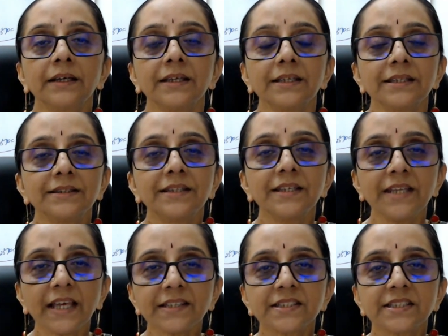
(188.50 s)
The
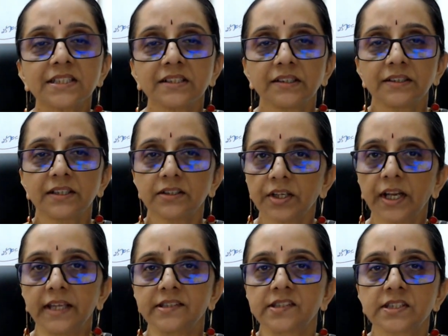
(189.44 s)
next, the
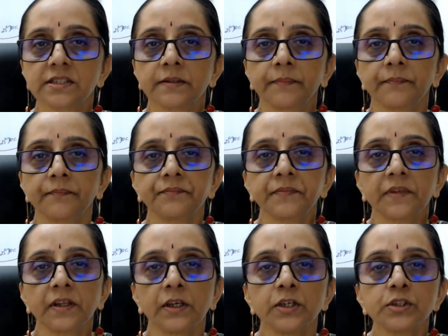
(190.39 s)
threats.
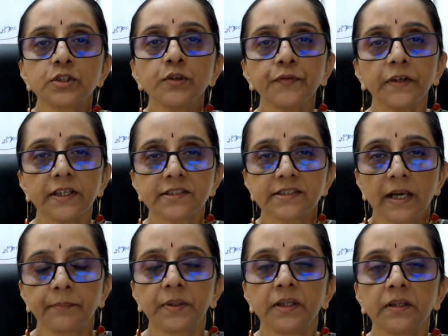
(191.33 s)
So for
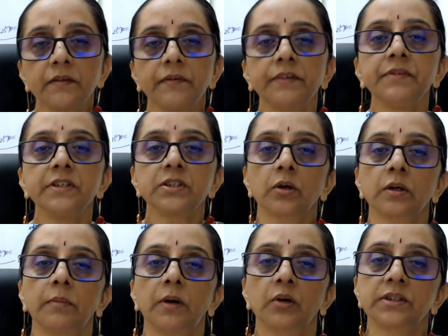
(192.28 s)
example, when we talk
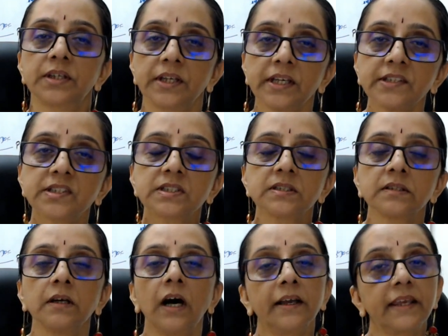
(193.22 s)
about threats,
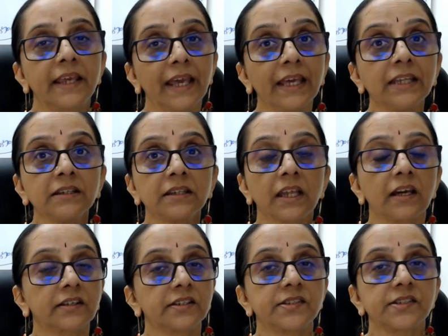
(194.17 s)
again, they are the
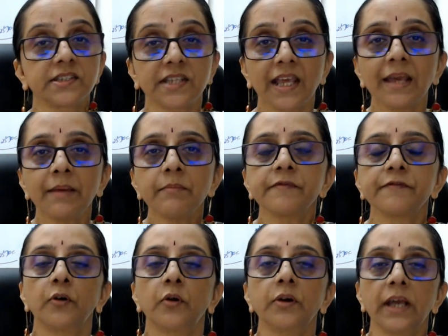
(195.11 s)
same
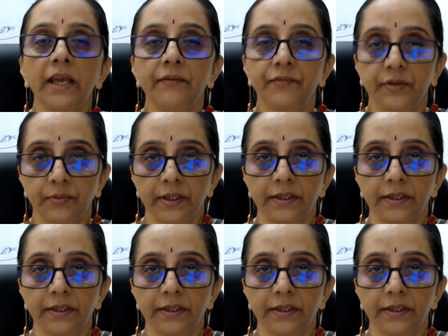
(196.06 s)
for everyone.